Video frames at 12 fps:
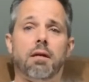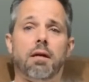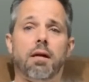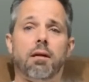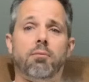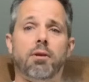
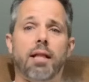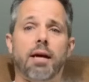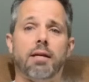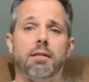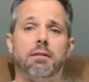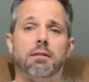and
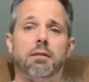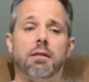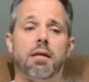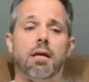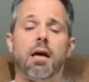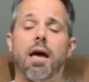relax.
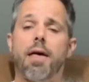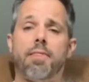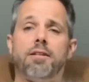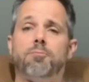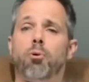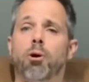At
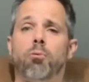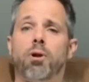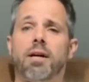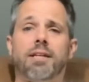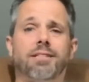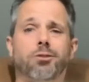this point, we're
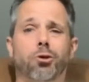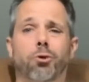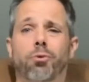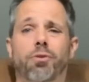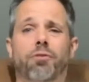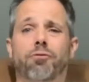not concerned
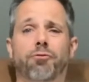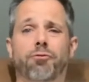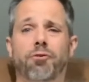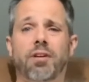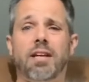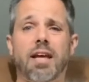with the
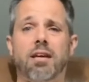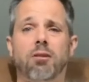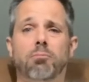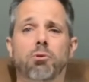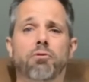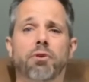feet and ankle
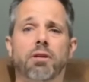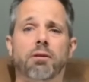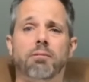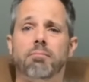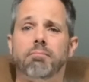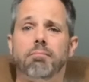moving
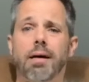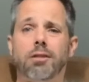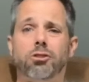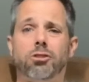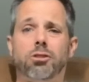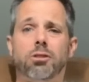
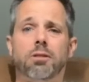much